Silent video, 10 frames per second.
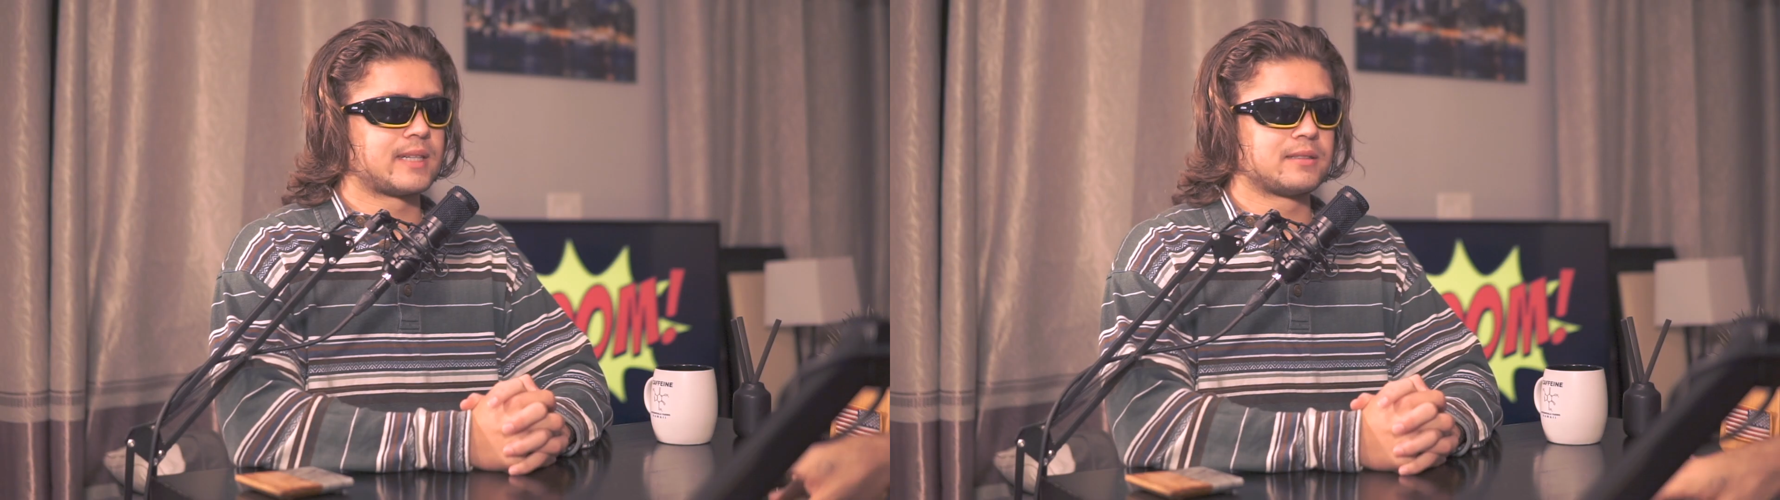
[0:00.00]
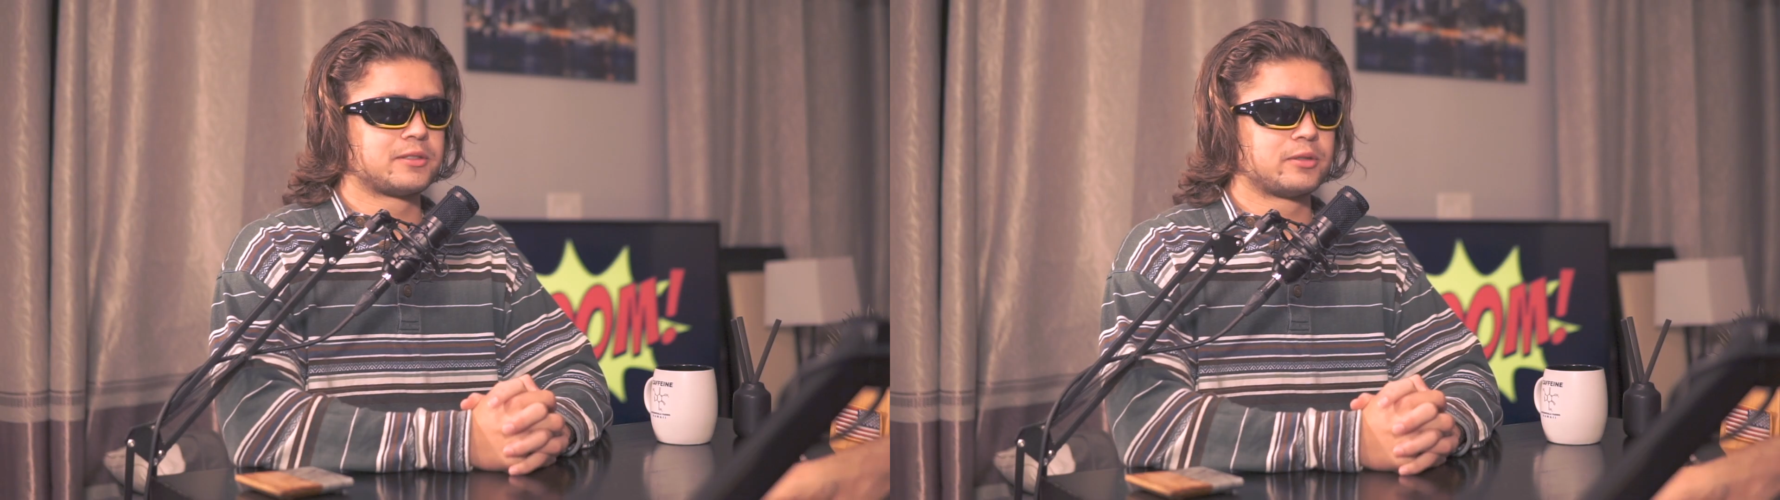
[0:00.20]

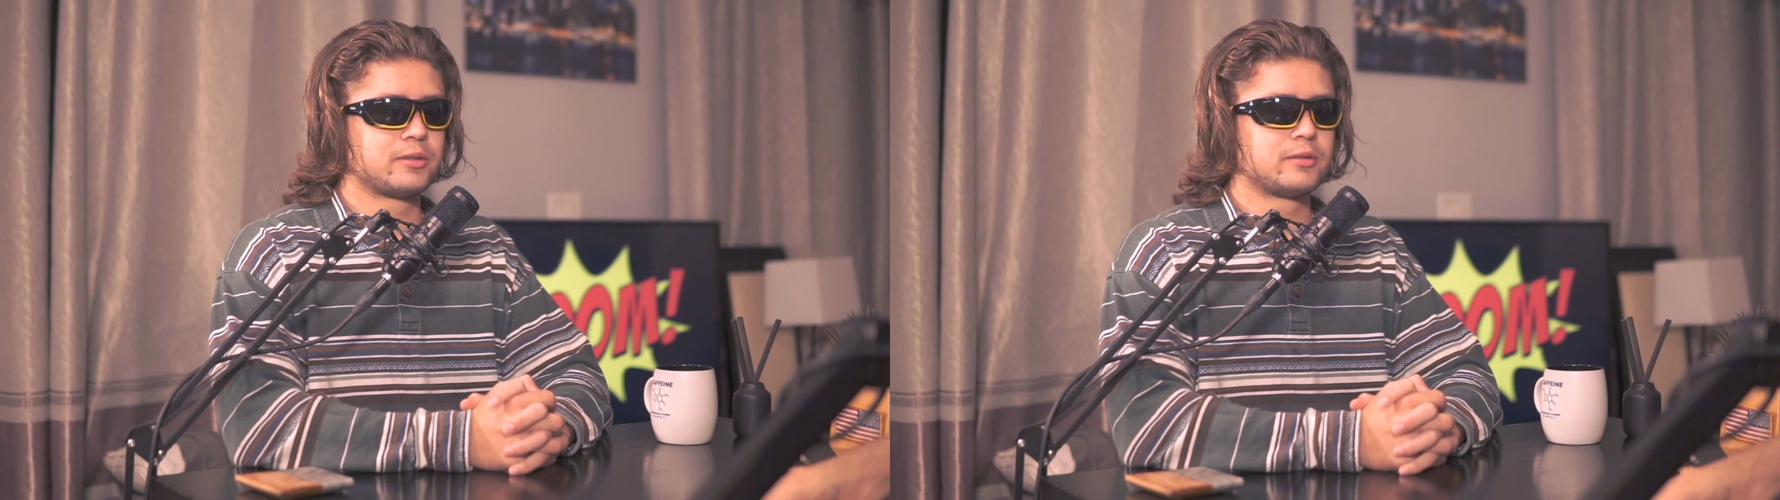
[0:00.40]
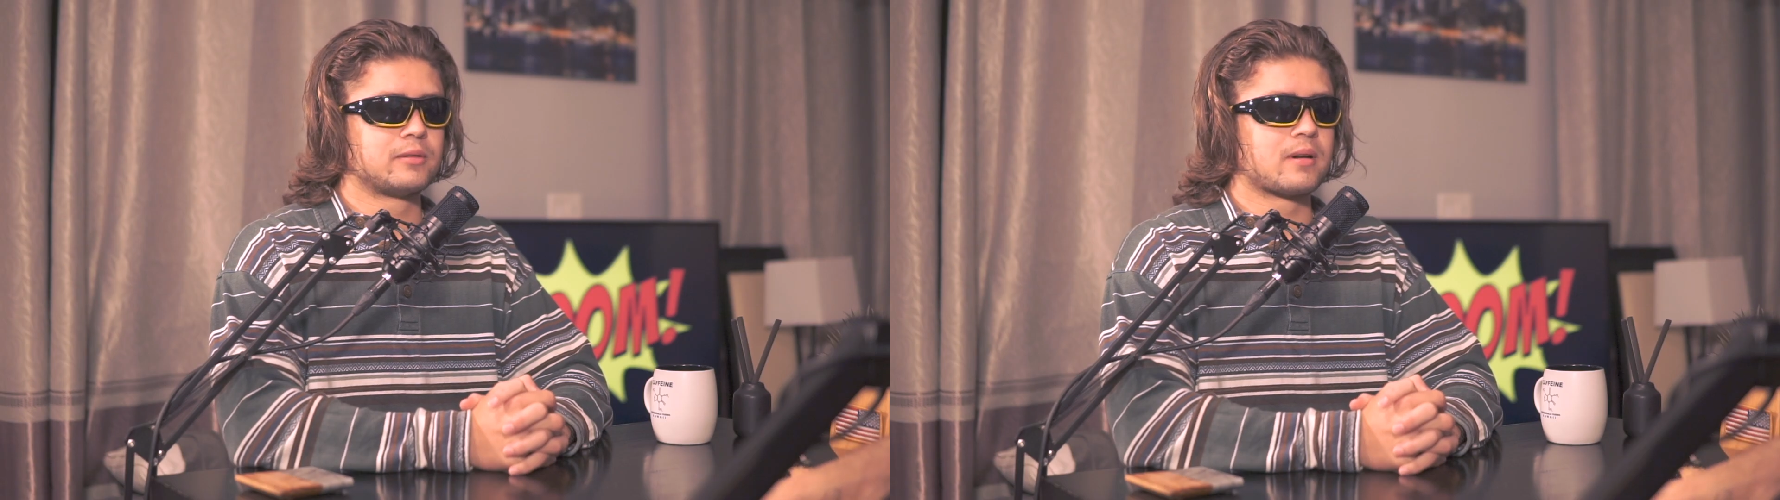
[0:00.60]
That's
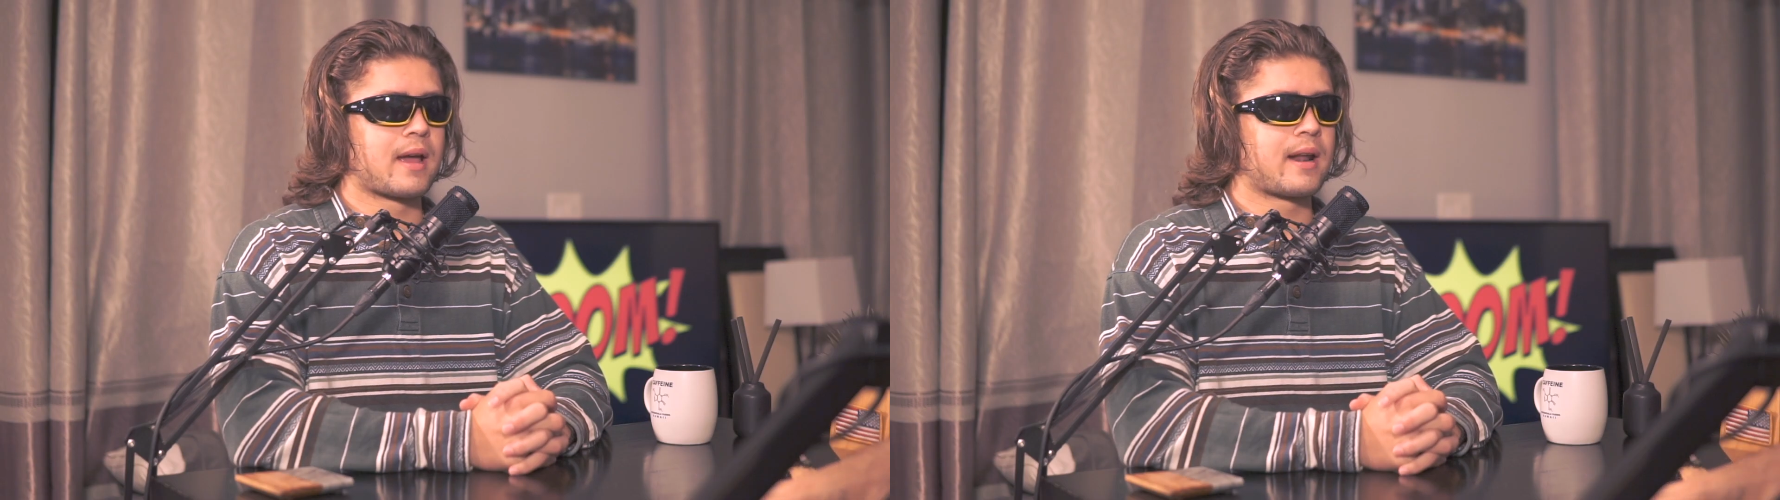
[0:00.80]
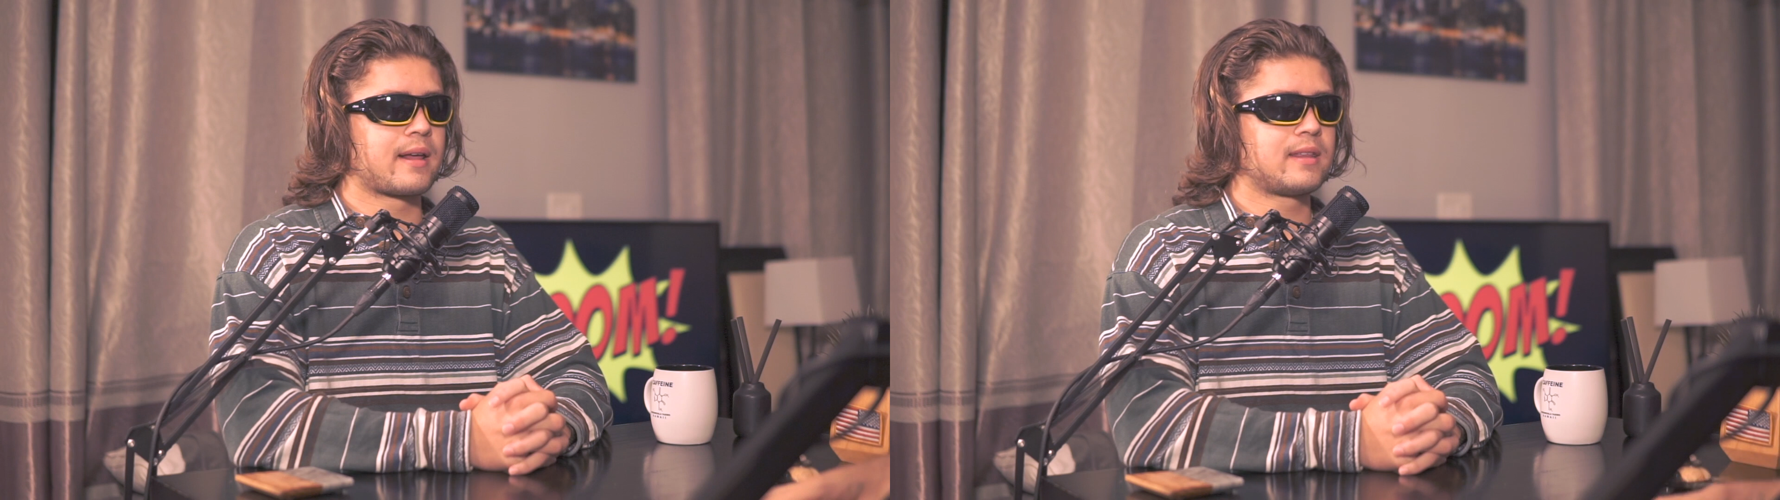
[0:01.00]
true.
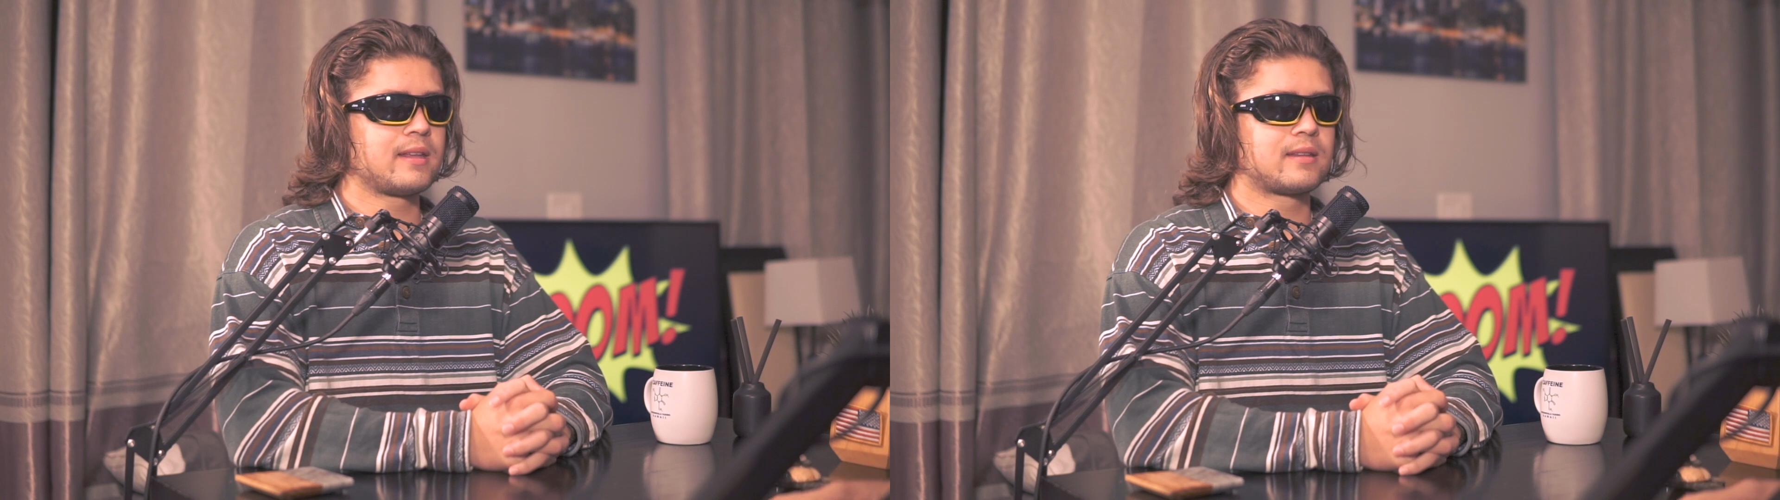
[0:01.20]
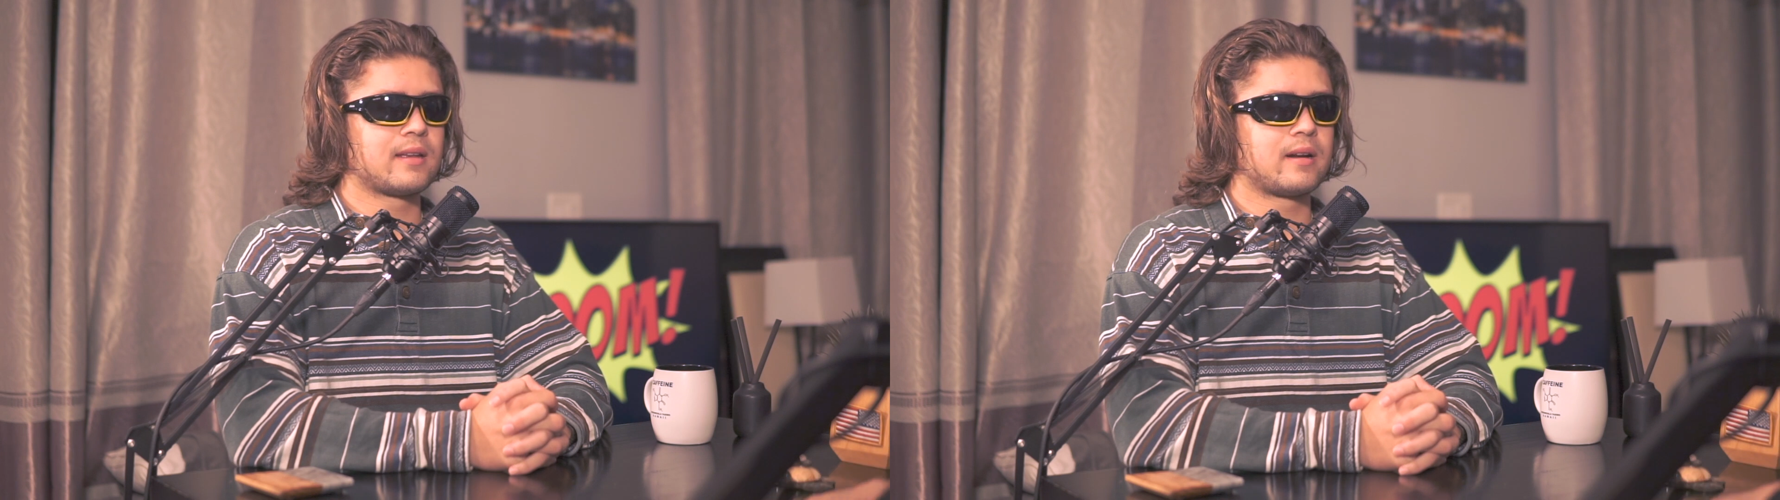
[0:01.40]
And I
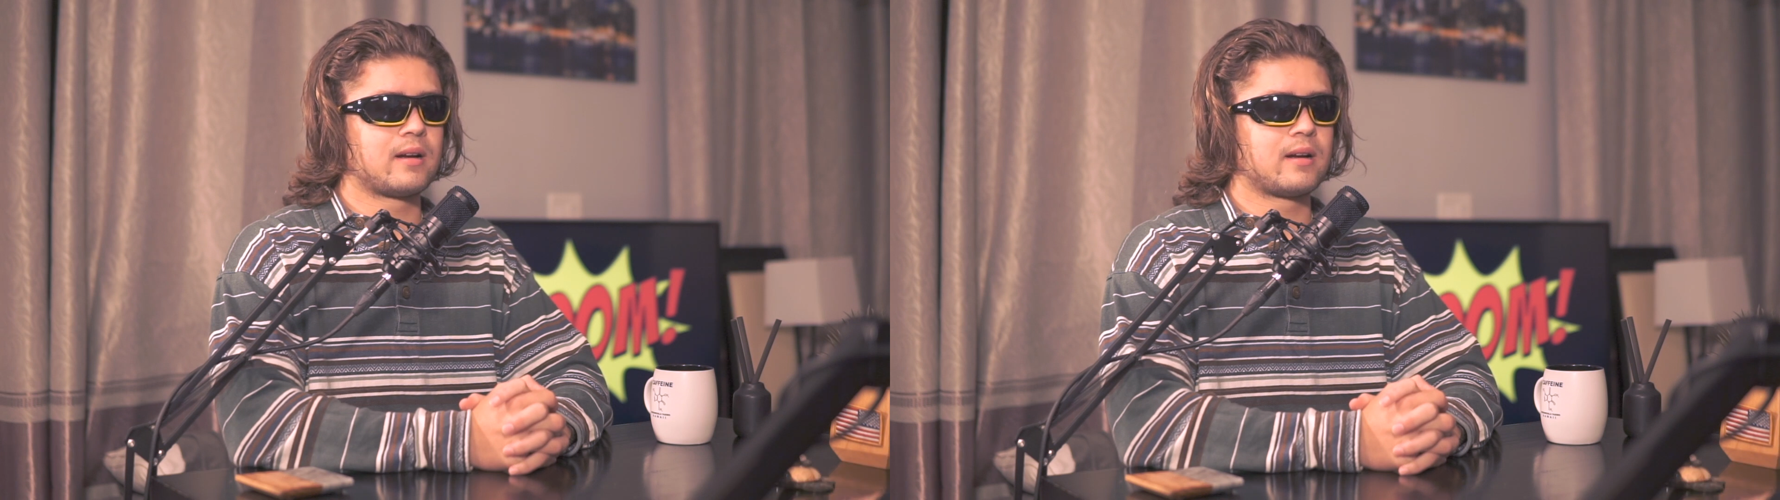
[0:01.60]
think that